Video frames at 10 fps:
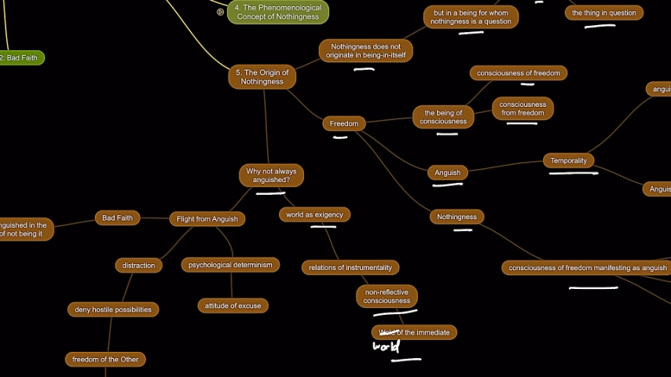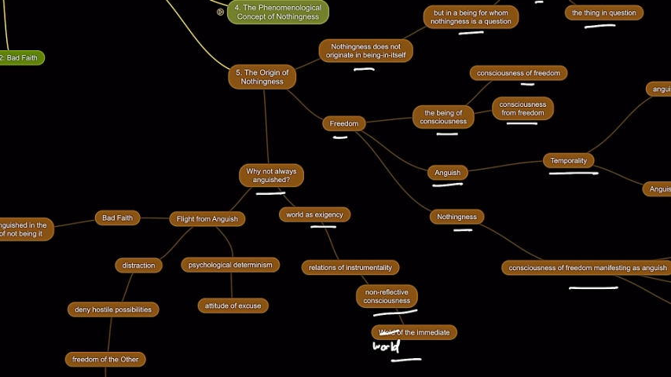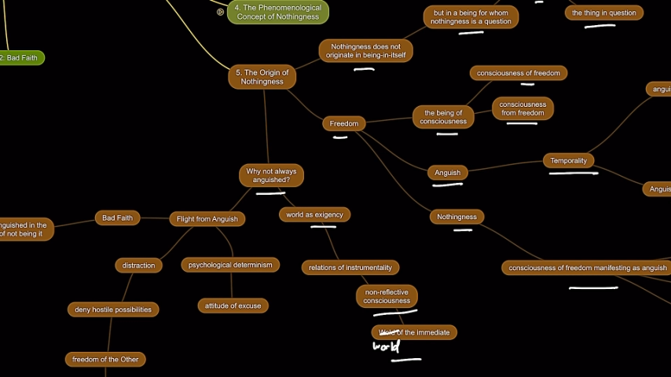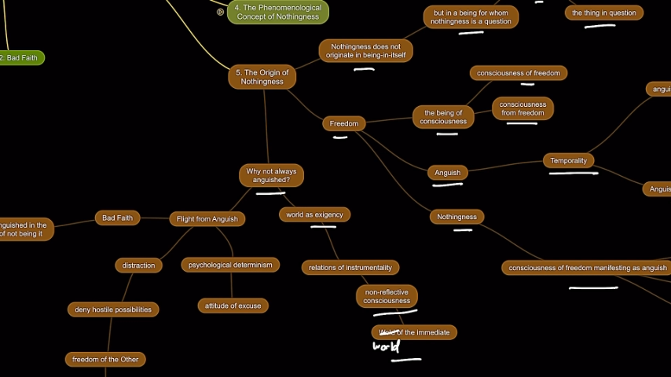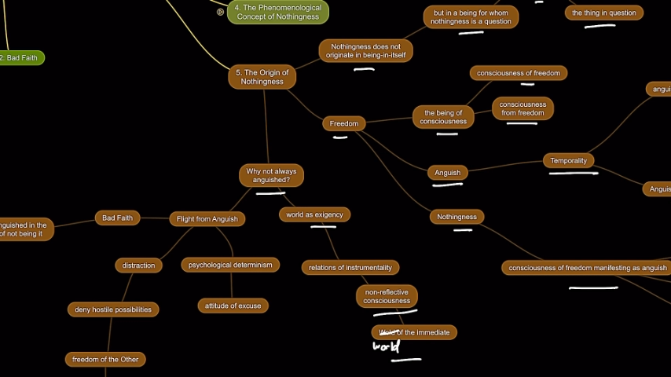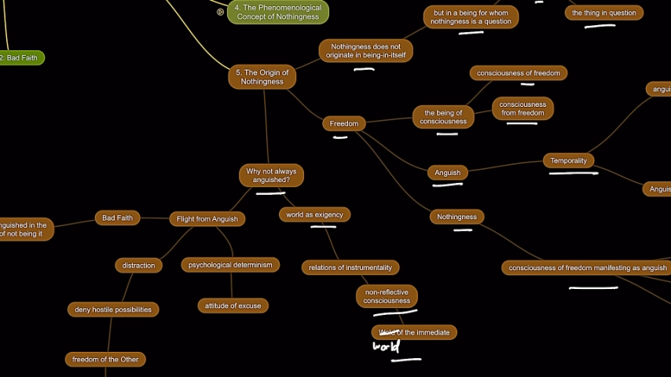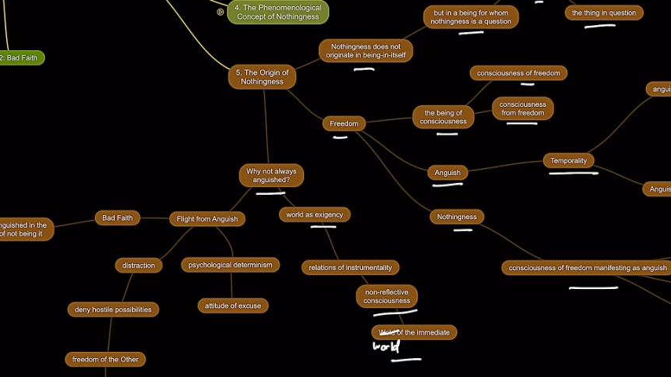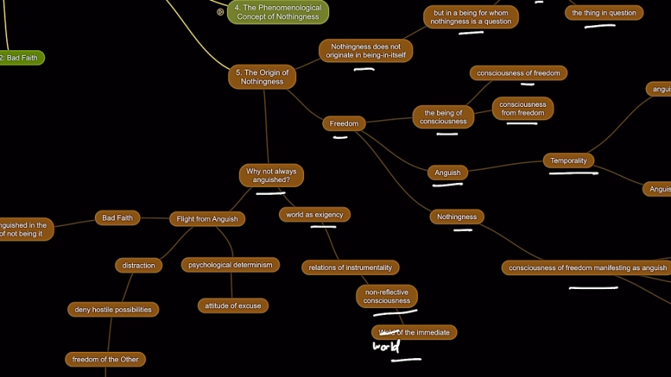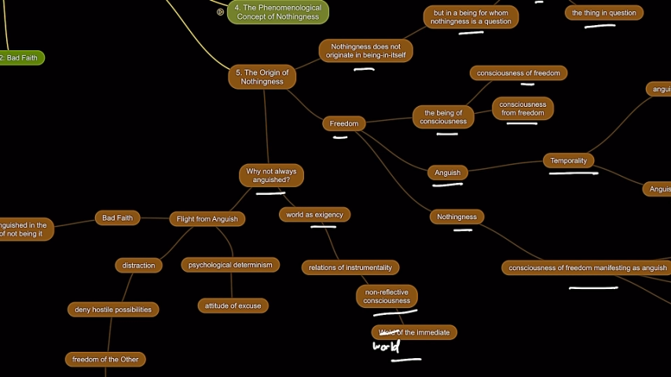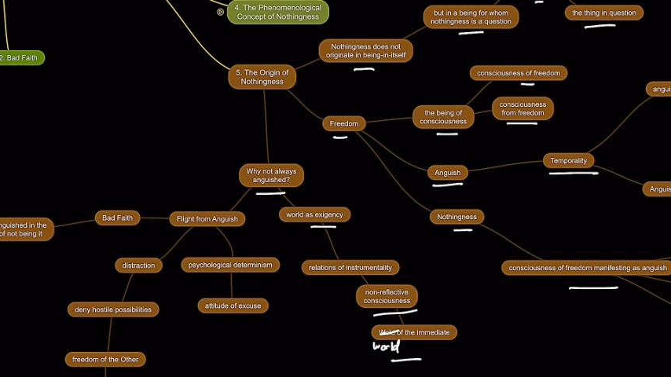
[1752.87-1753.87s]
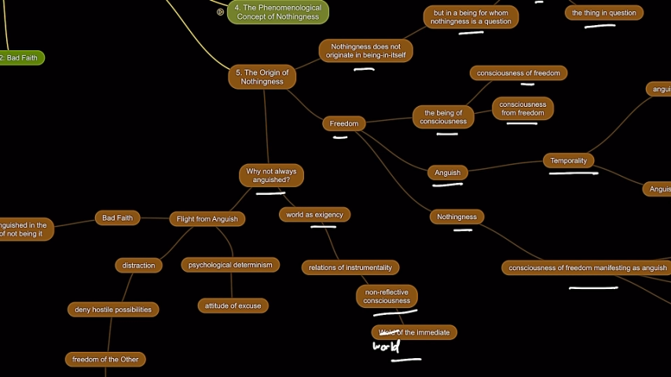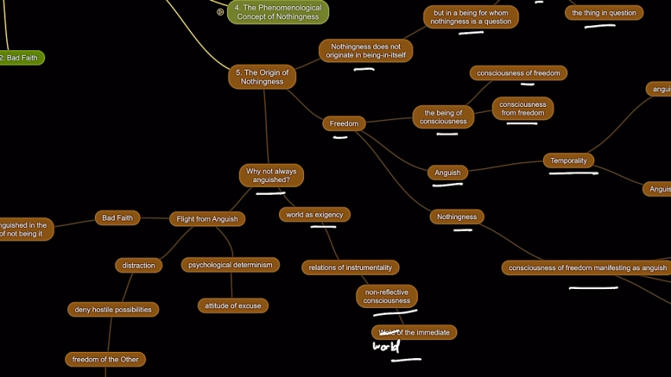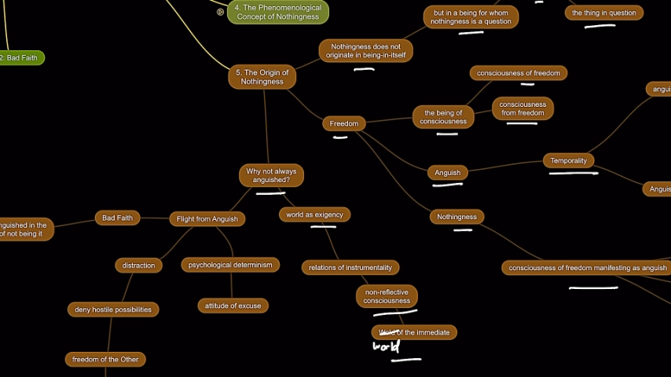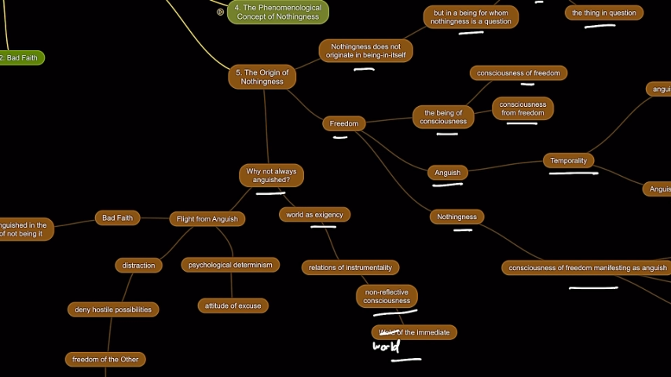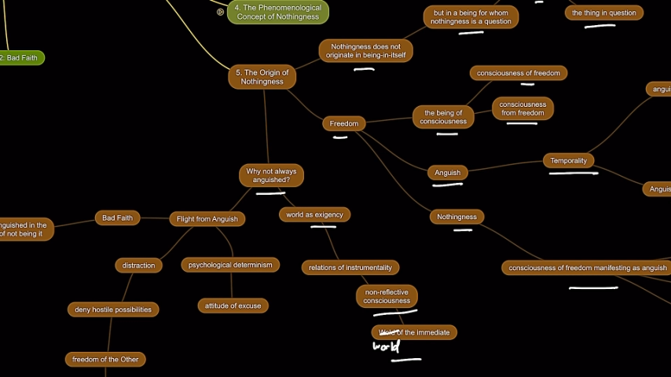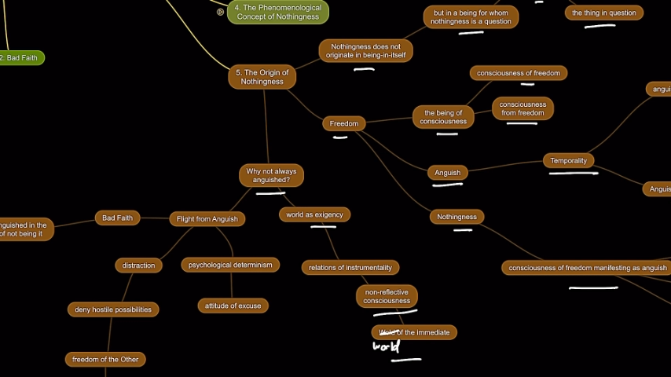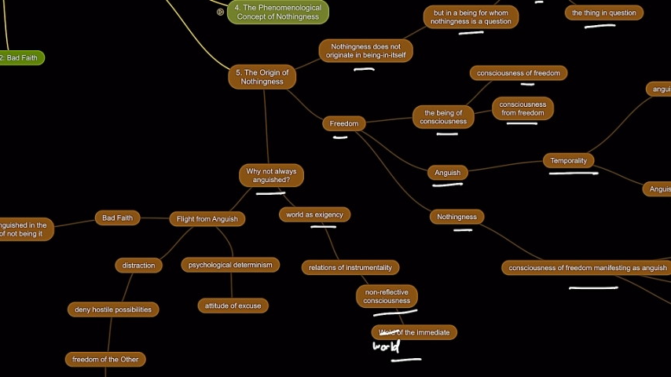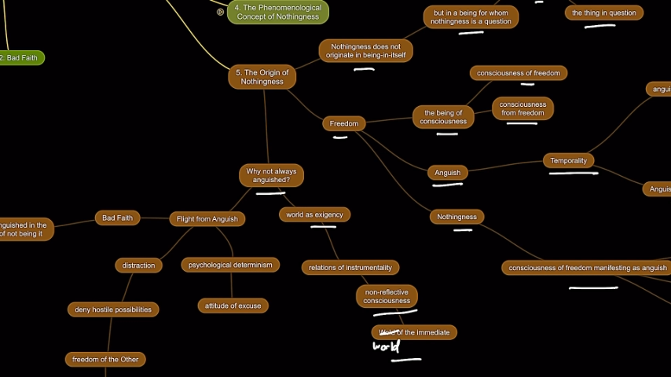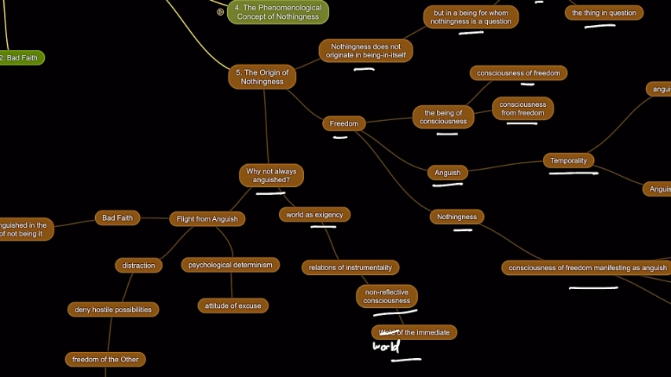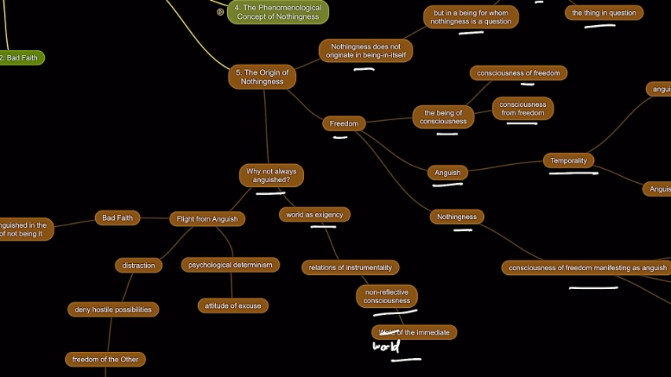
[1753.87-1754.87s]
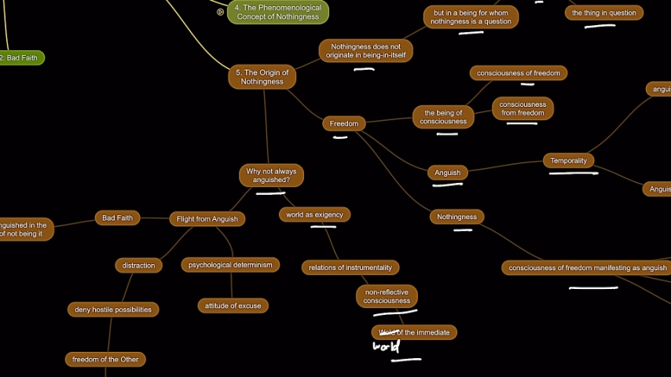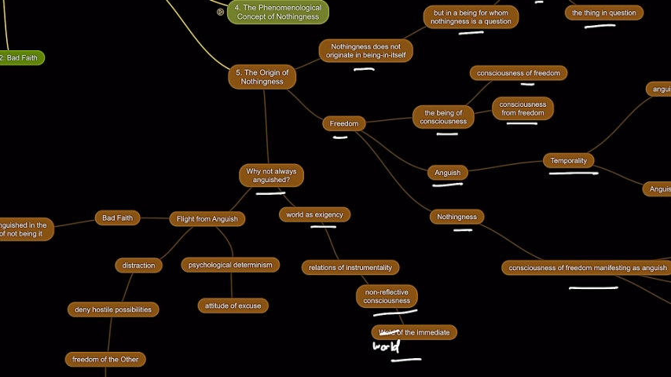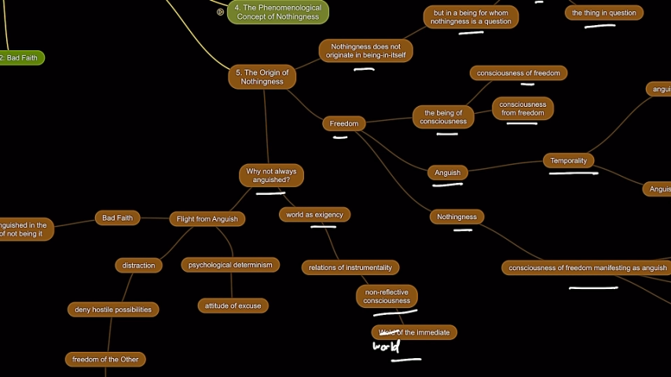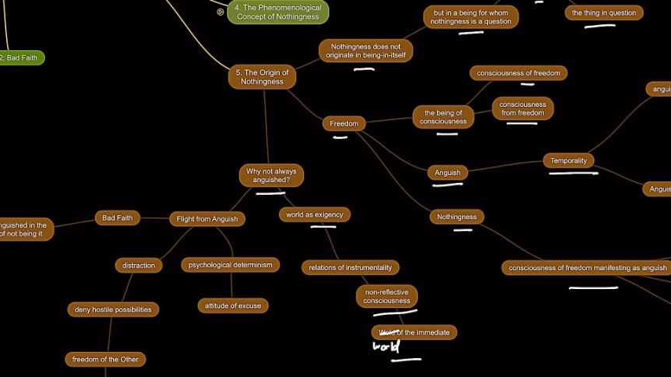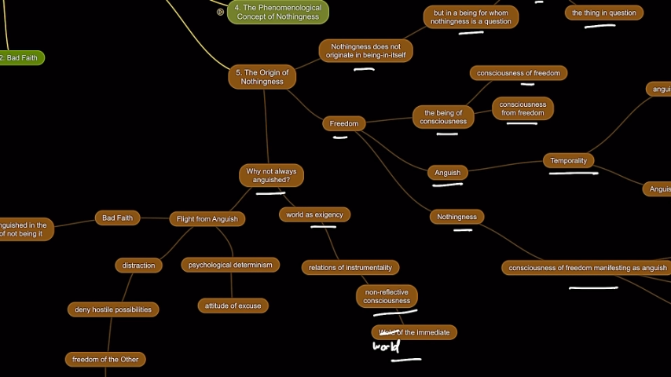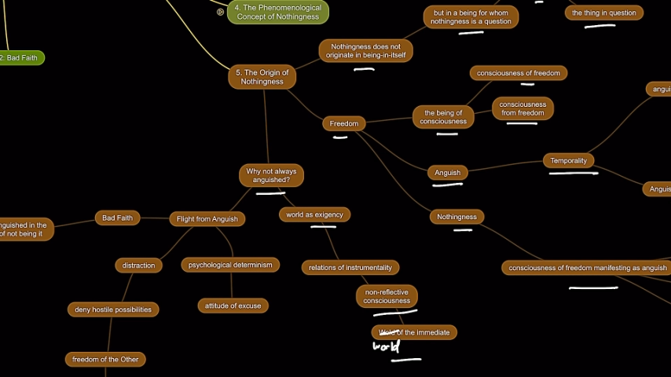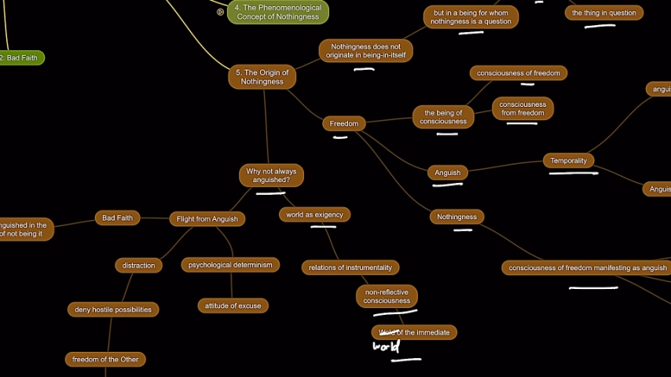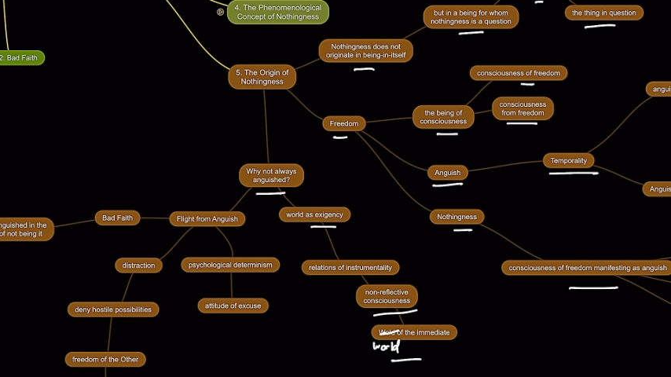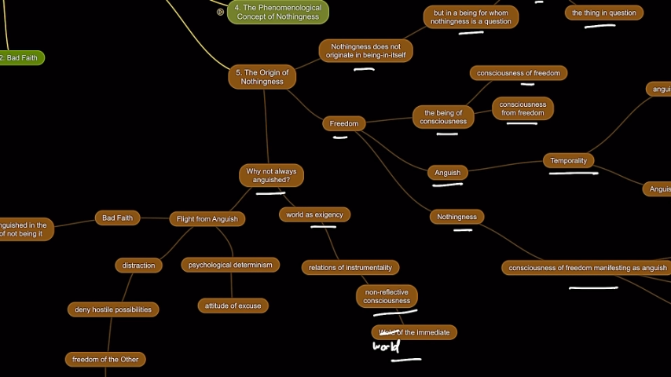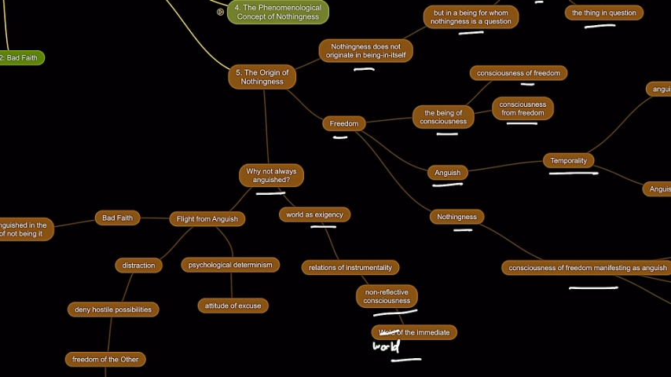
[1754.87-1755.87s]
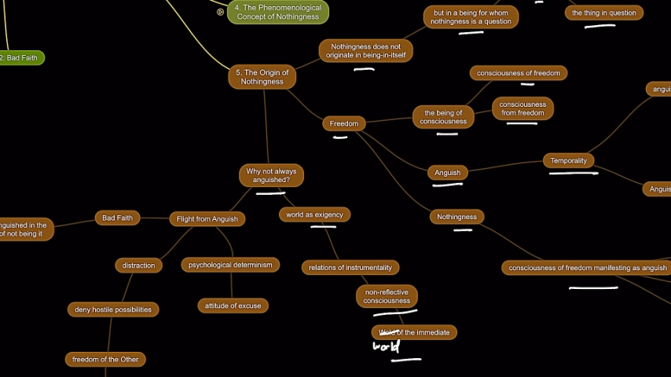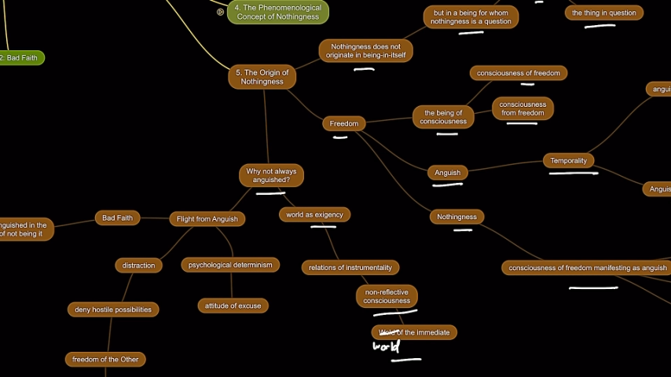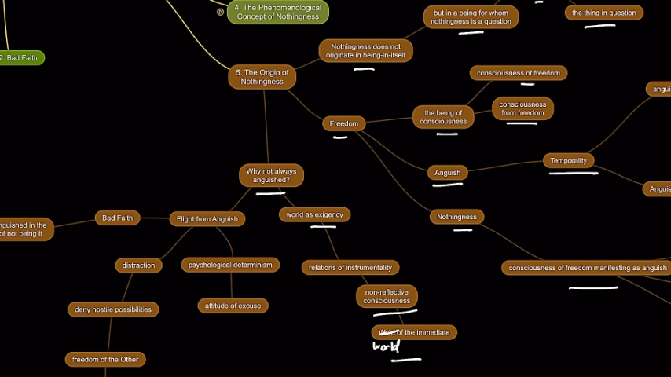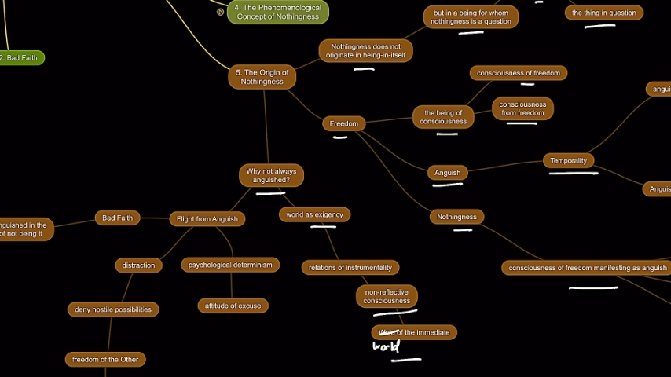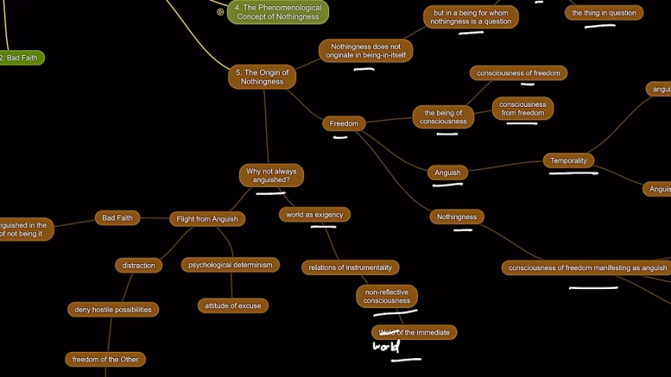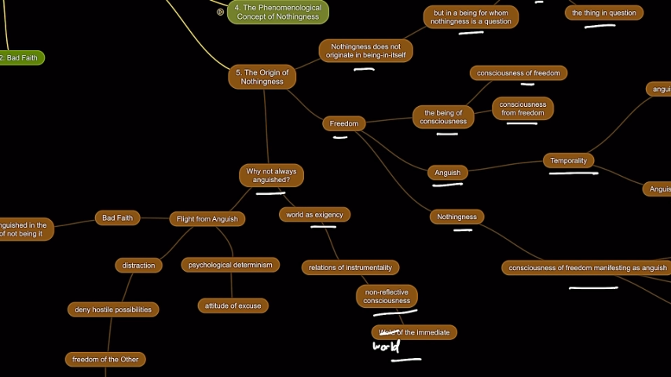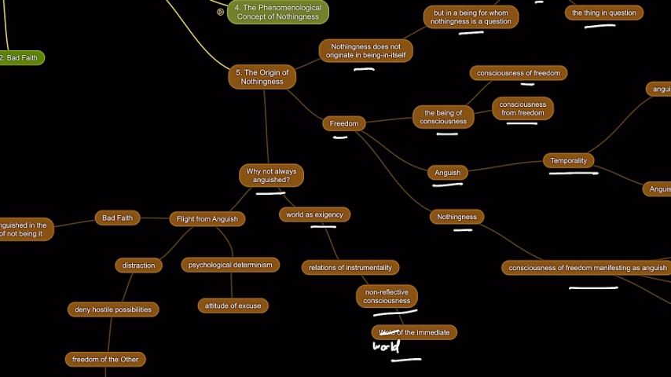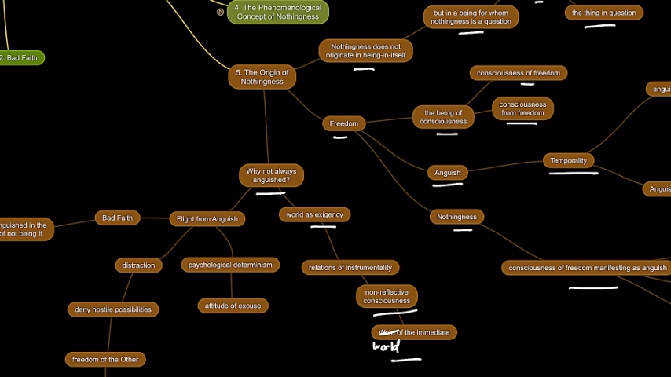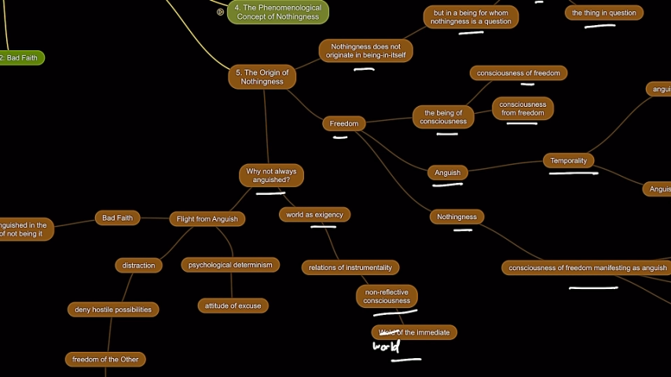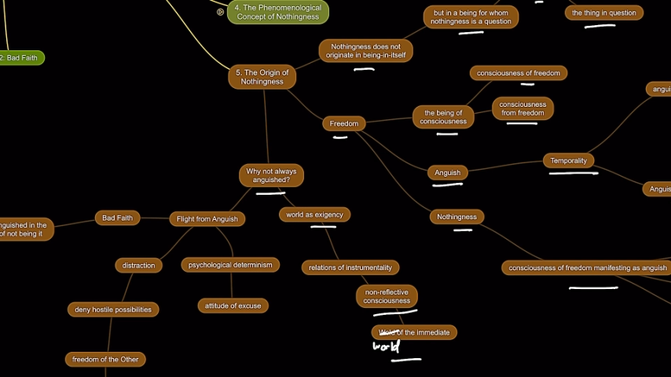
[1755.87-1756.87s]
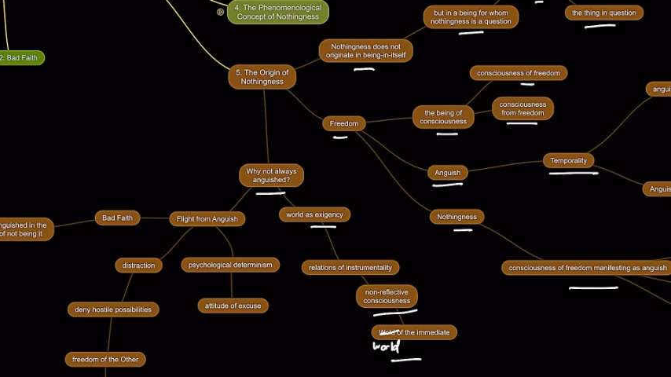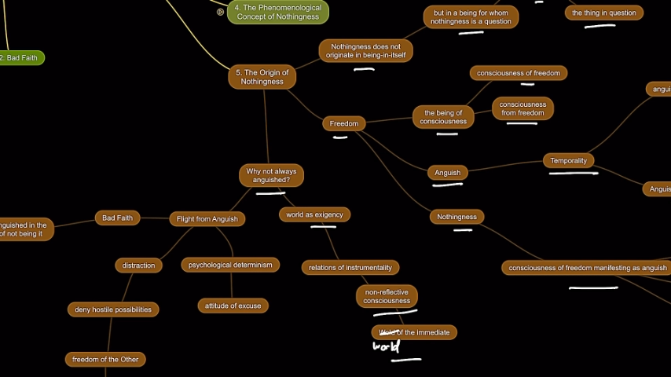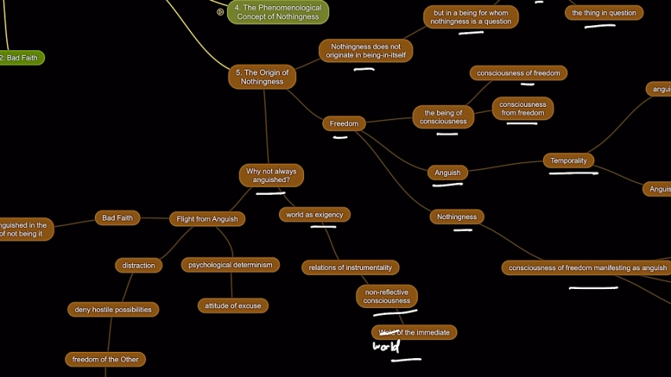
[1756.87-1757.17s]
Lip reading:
(no speaker visible)